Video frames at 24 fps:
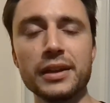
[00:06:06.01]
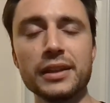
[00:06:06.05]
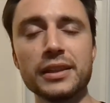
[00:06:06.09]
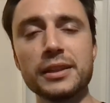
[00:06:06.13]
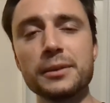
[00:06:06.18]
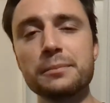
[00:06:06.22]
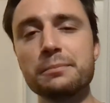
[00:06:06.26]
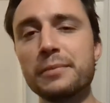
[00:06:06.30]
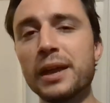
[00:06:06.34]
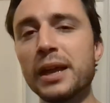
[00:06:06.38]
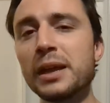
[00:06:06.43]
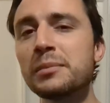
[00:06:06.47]

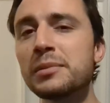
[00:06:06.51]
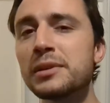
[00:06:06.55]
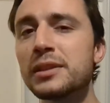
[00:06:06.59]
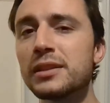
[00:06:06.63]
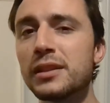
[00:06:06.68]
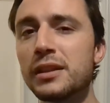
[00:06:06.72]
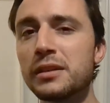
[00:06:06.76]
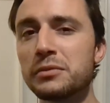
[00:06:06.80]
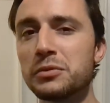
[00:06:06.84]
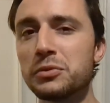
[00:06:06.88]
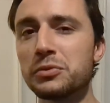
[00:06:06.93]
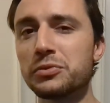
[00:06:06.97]
then maybe
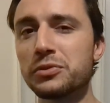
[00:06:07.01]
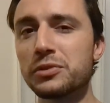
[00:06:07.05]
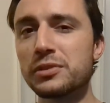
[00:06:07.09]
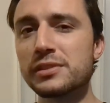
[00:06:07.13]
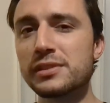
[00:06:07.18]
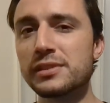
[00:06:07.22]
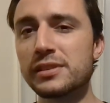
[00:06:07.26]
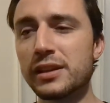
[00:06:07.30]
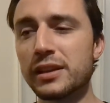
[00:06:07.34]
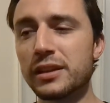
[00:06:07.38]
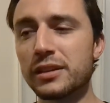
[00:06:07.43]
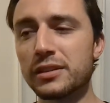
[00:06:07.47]
love at
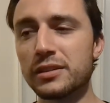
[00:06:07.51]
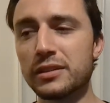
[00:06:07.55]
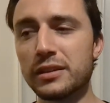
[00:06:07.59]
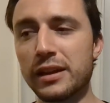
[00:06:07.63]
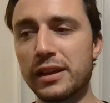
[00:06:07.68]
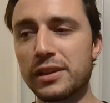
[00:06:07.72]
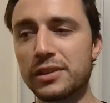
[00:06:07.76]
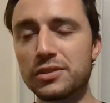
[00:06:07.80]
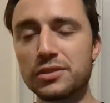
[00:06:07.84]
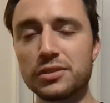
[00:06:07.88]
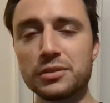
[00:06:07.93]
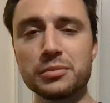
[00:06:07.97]
first sight could
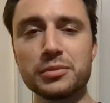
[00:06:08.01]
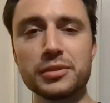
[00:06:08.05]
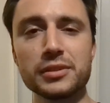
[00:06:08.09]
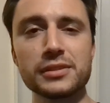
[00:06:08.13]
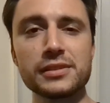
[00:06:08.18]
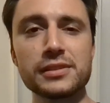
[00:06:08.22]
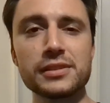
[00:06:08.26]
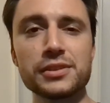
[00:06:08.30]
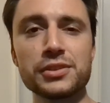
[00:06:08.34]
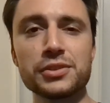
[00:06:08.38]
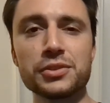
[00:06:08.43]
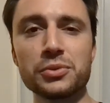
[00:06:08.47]
actually be a
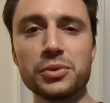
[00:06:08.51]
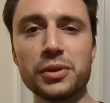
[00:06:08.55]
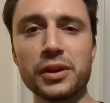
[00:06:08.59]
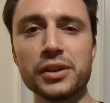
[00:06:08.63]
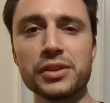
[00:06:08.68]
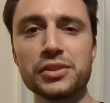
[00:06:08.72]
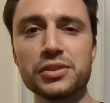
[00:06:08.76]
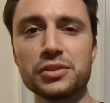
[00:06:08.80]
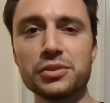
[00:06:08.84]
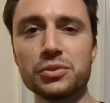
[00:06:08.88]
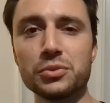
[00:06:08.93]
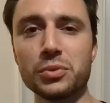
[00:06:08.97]

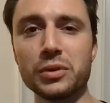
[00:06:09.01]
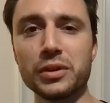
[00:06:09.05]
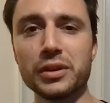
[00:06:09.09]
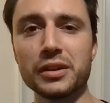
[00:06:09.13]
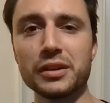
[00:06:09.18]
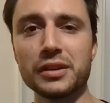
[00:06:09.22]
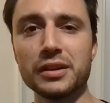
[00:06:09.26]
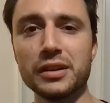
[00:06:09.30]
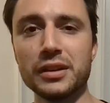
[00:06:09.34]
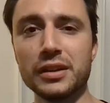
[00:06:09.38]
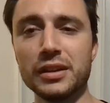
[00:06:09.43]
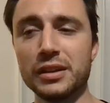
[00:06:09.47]
situation
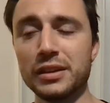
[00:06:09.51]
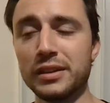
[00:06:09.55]
where